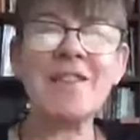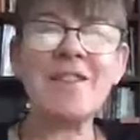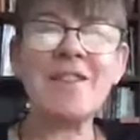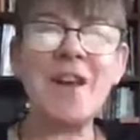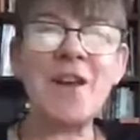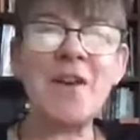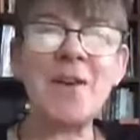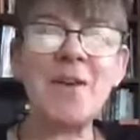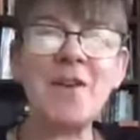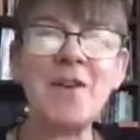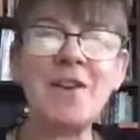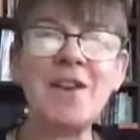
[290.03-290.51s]

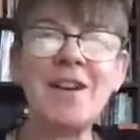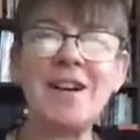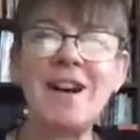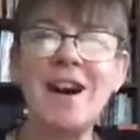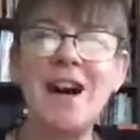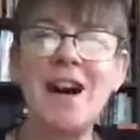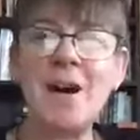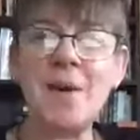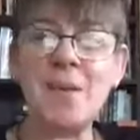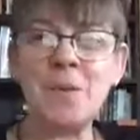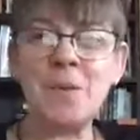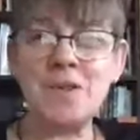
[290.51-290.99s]
So
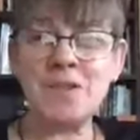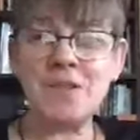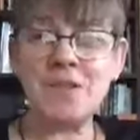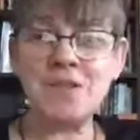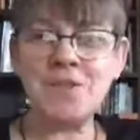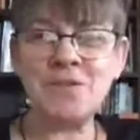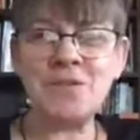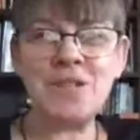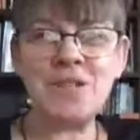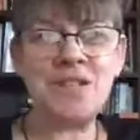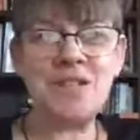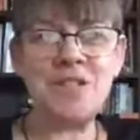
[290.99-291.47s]
I want
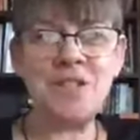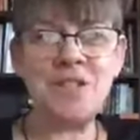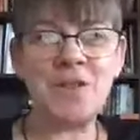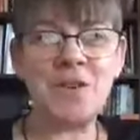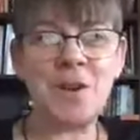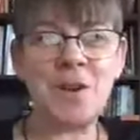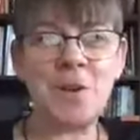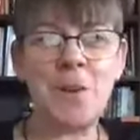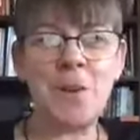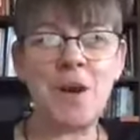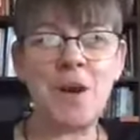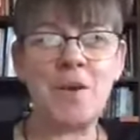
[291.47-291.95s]
to read
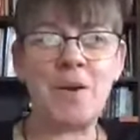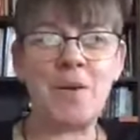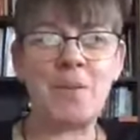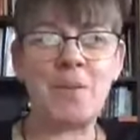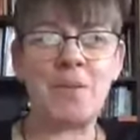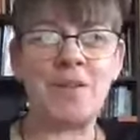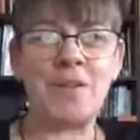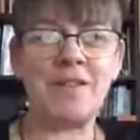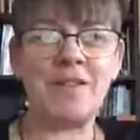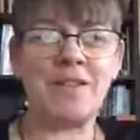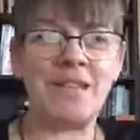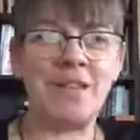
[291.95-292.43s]
you a
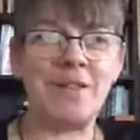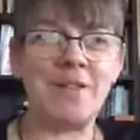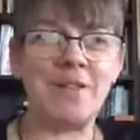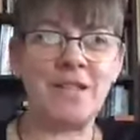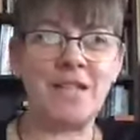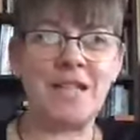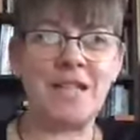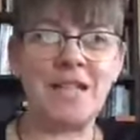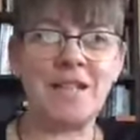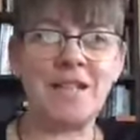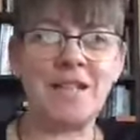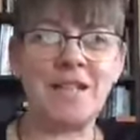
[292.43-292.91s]
poem this
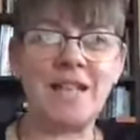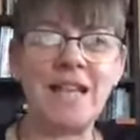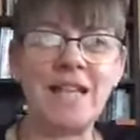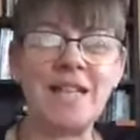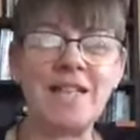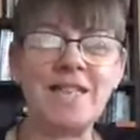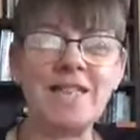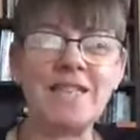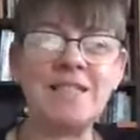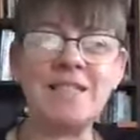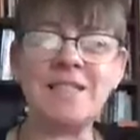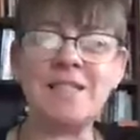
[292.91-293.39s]
evening.
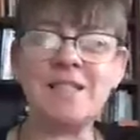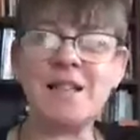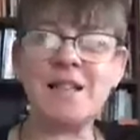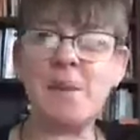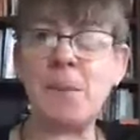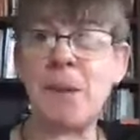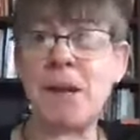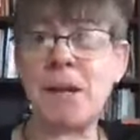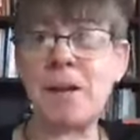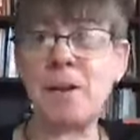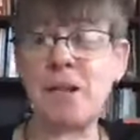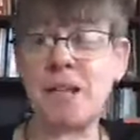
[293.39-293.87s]
It's
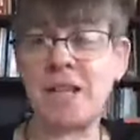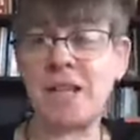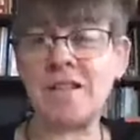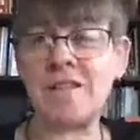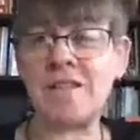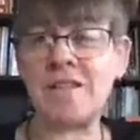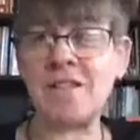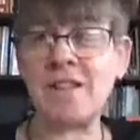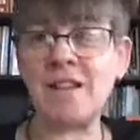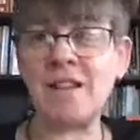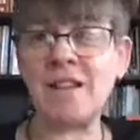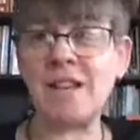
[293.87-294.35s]
about
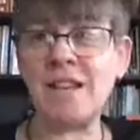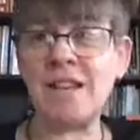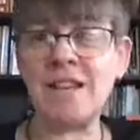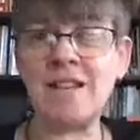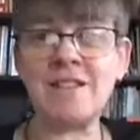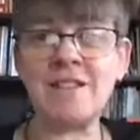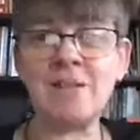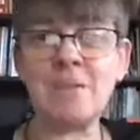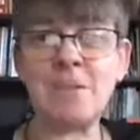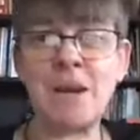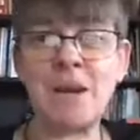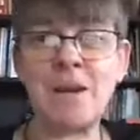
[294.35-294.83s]
Easter,
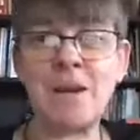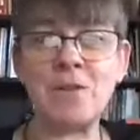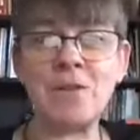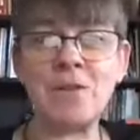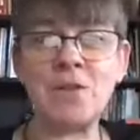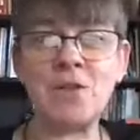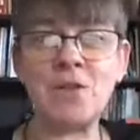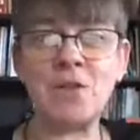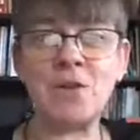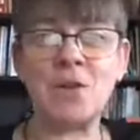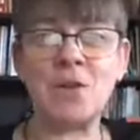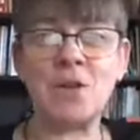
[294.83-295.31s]
it's about
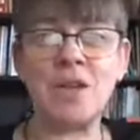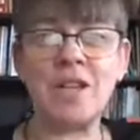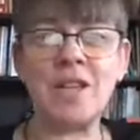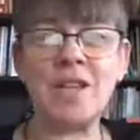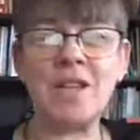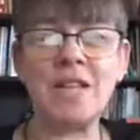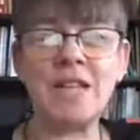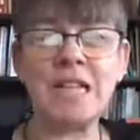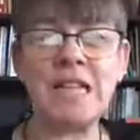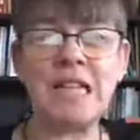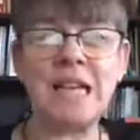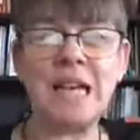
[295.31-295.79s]

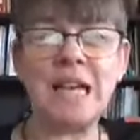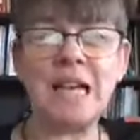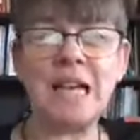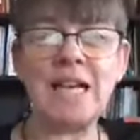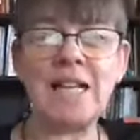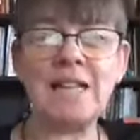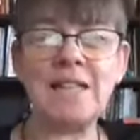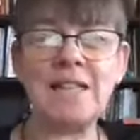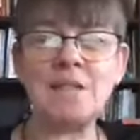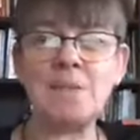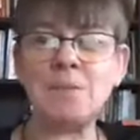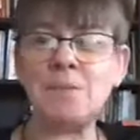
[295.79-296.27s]
joy,
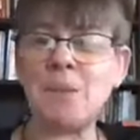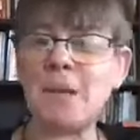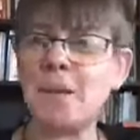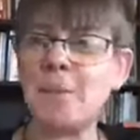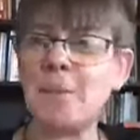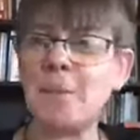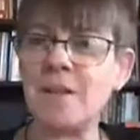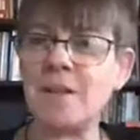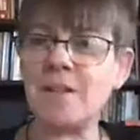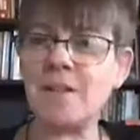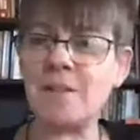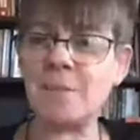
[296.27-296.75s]
and
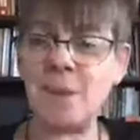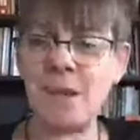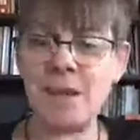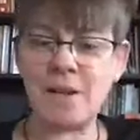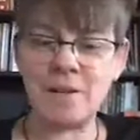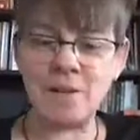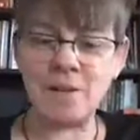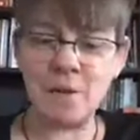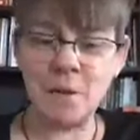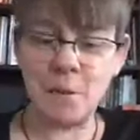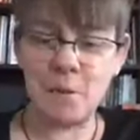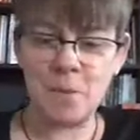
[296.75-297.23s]
maybe it's
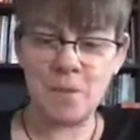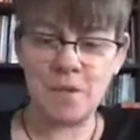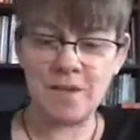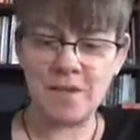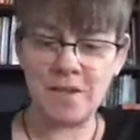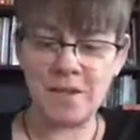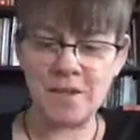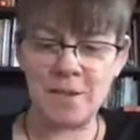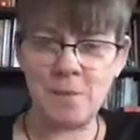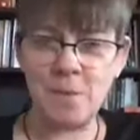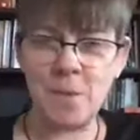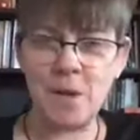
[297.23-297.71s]
about not
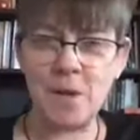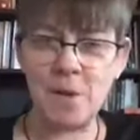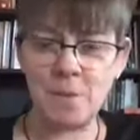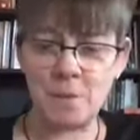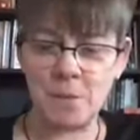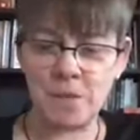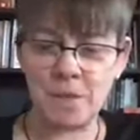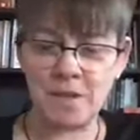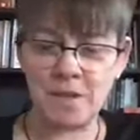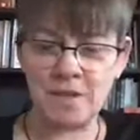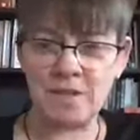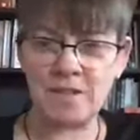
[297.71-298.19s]
missing the
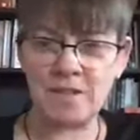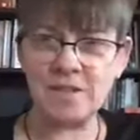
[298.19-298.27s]
moment.